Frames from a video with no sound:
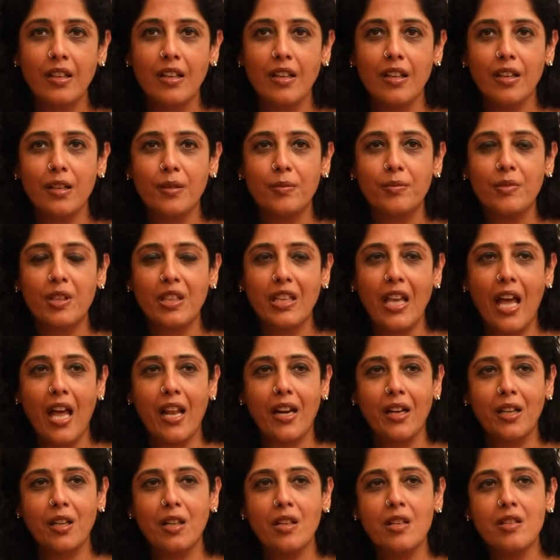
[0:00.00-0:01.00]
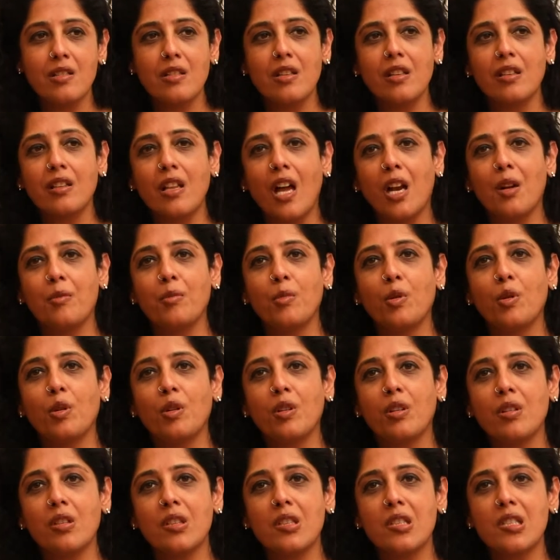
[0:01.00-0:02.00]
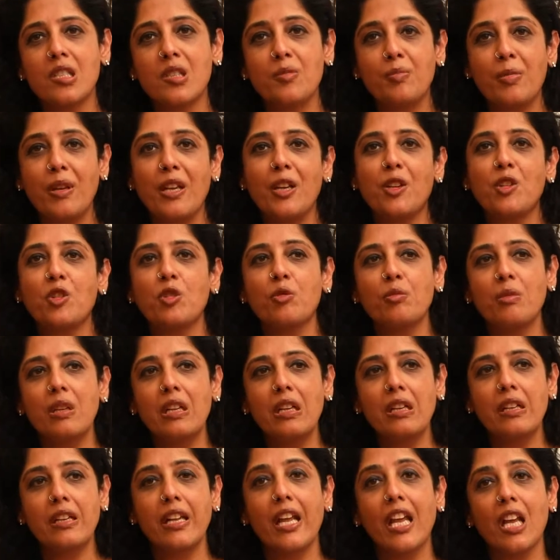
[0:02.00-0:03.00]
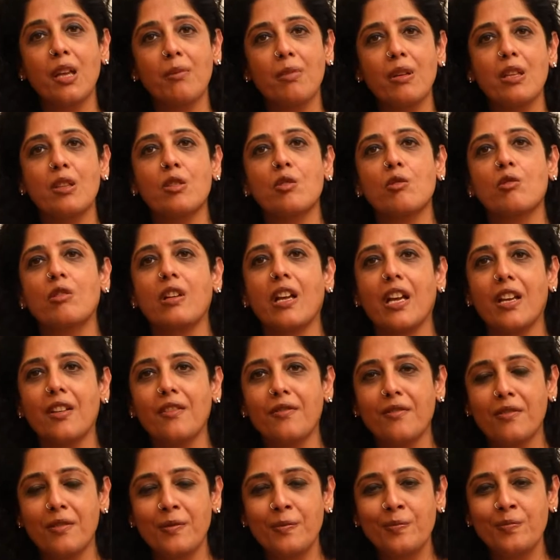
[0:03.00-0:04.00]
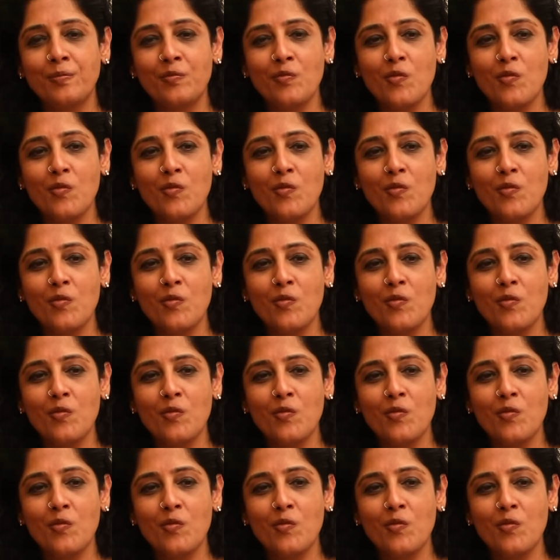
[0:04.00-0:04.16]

The characters in that book speak to me, take me through life.